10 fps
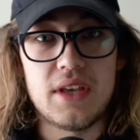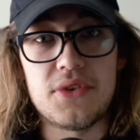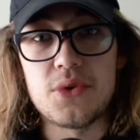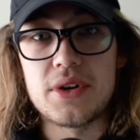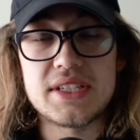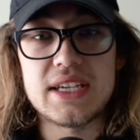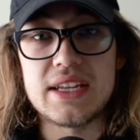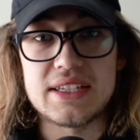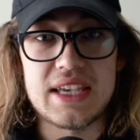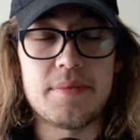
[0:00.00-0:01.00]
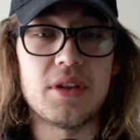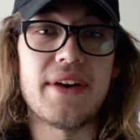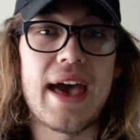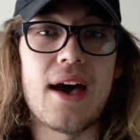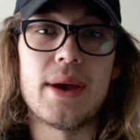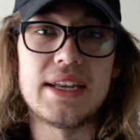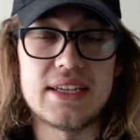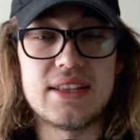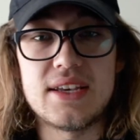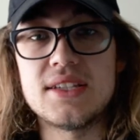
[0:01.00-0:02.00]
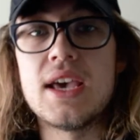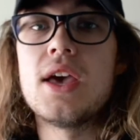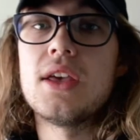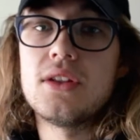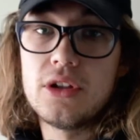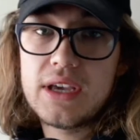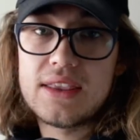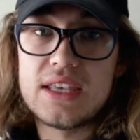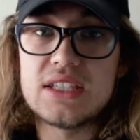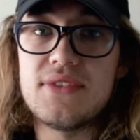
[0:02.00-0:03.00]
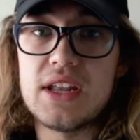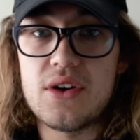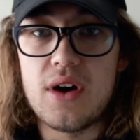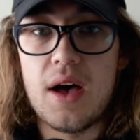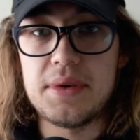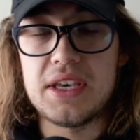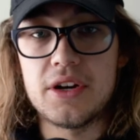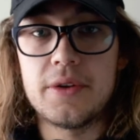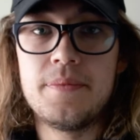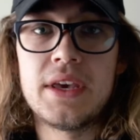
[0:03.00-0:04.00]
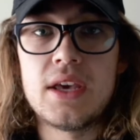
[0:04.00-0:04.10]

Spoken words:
If you want to see an example of how I did this, look at this video up here.